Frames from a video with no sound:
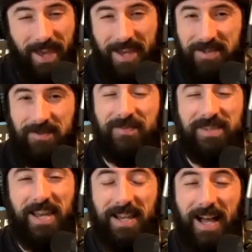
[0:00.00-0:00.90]
the history of
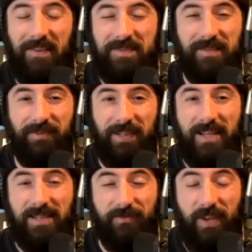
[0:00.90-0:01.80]
psychology and
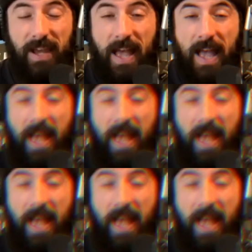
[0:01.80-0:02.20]
philosophy,